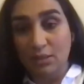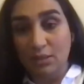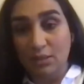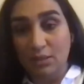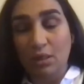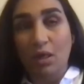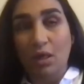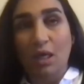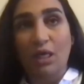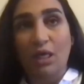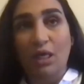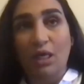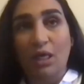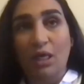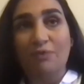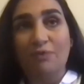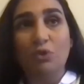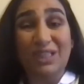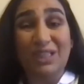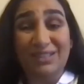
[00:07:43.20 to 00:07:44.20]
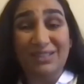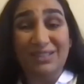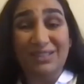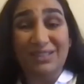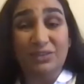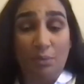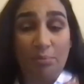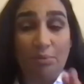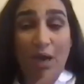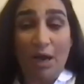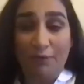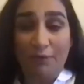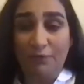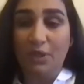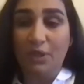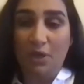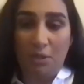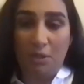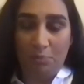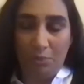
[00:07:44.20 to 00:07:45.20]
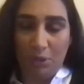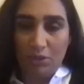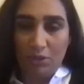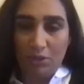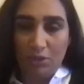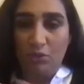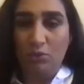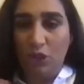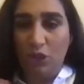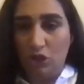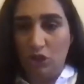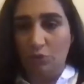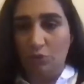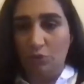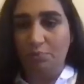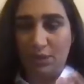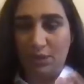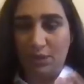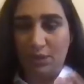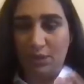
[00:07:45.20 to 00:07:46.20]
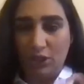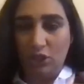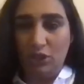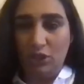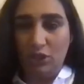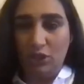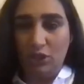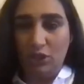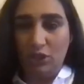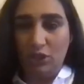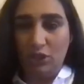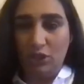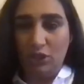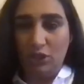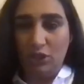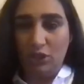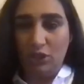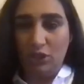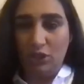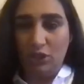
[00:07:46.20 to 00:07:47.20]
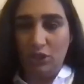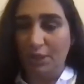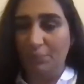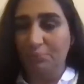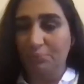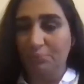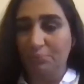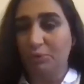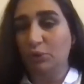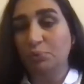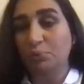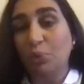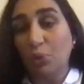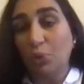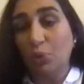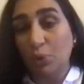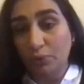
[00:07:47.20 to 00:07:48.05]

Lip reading: East. If you looked at it from Africa, because Egypt is actually usually compared